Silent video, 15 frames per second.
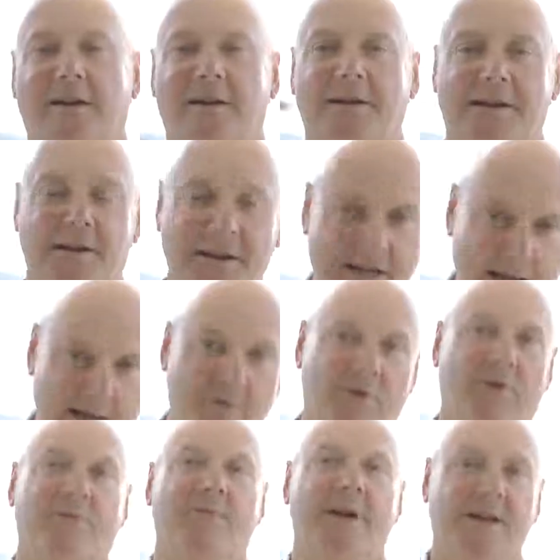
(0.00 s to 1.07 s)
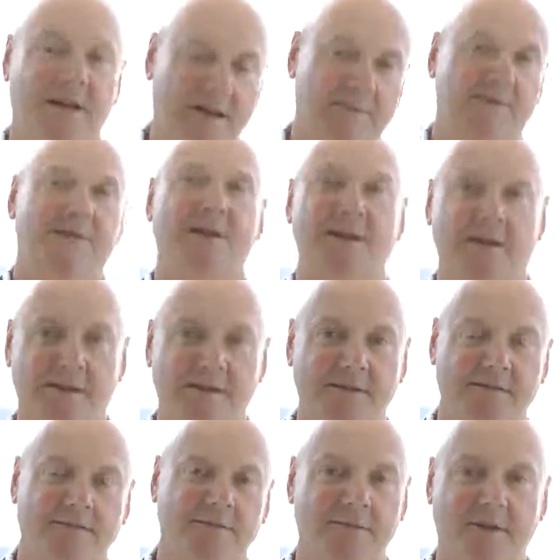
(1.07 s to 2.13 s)
are going to keep on making mistakes
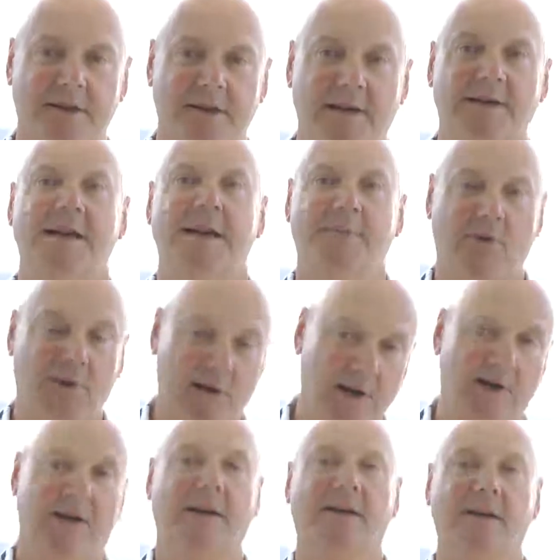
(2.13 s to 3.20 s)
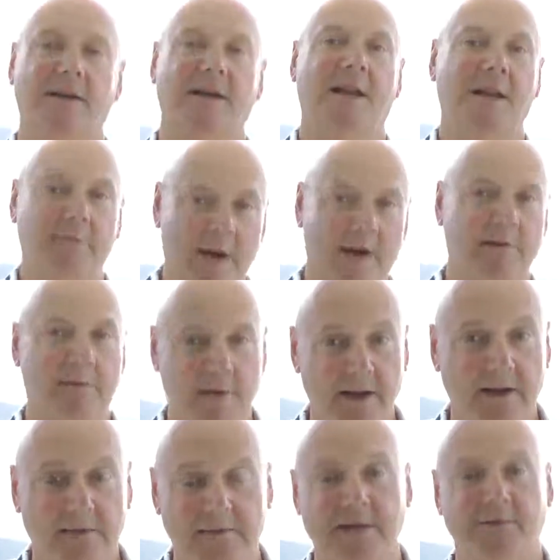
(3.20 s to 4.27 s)
and keep on learning and getting better and
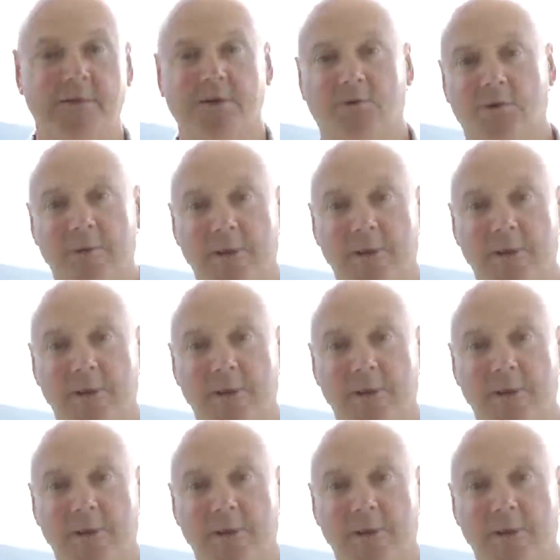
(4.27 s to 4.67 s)
better. And that's what it's all